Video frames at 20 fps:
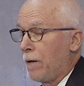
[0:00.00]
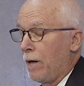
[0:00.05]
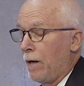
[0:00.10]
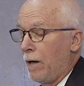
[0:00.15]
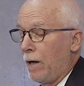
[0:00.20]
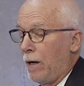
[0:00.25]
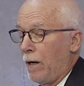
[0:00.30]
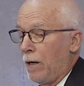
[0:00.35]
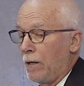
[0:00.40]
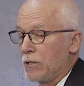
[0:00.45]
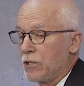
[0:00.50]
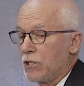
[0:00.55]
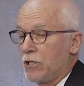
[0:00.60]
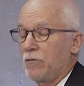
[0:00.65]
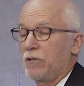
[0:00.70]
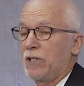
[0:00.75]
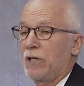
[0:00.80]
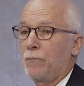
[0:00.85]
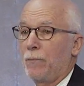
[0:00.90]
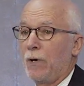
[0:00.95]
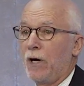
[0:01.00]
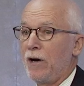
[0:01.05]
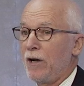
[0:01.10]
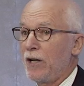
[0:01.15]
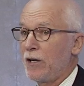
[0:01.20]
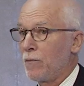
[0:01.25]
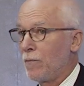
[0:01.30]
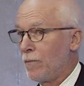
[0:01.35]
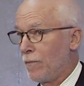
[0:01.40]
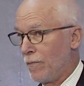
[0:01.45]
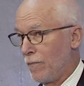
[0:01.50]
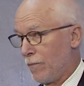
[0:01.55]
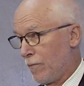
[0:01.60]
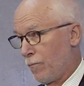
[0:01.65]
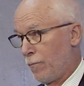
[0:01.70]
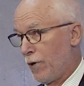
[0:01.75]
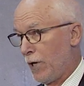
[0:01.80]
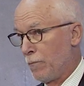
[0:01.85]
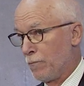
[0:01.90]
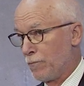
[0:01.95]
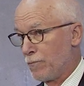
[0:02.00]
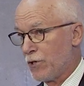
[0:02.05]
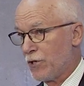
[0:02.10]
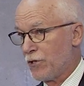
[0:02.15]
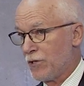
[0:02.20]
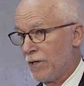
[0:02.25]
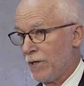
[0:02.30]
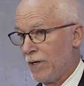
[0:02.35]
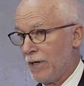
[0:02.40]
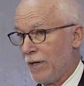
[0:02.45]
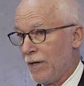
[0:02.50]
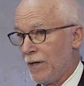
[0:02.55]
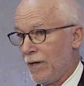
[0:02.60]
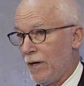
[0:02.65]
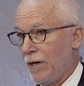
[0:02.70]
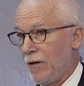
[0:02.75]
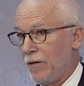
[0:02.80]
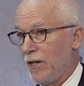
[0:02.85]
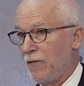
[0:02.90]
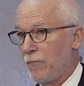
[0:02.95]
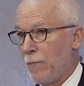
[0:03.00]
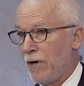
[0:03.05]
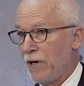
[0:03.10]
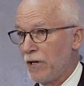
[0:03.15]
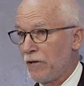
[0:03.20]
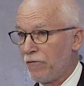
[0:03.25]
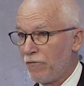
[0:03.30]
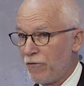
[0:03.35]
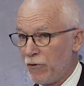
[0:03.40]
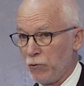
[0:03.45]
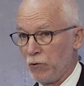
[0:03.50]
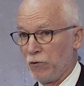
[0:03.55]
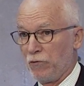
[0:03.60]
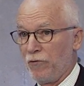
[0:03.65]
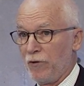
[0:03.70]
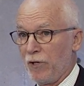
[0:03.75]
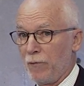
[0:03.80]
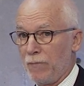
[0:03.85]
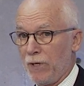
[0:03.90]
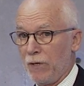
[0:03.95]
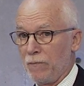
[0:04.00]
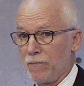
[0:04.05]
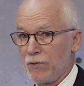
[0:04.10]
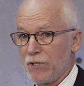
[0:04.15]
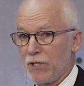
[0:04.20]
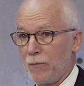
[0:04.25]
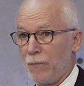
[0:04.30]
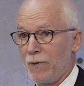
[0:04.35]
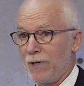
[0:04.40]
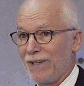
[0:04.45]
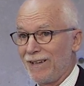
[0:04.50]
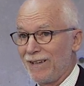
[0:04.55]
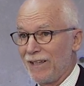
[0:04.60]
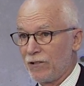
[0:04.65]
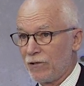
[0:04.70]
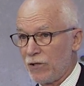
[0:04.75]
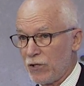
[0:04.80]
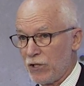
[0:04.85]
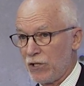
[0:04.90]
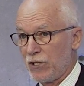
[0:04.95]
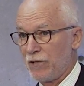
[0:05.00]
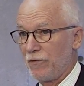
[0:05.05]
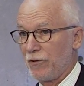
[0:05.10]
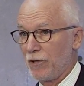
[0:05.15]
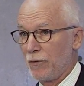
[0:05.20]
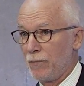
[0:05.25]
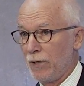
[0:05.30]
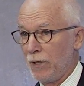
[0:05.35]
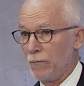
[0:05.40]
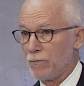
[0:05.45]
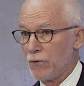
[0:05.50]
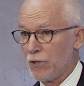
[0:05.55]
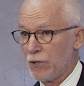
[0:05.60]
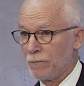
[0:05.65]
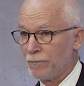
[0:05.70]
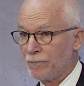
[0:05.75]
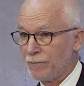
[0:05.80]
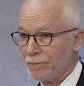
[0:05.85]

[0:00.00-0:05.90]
So they're buying pumps, they're buying fuel for the pumps, they're buying electricity for the pumps,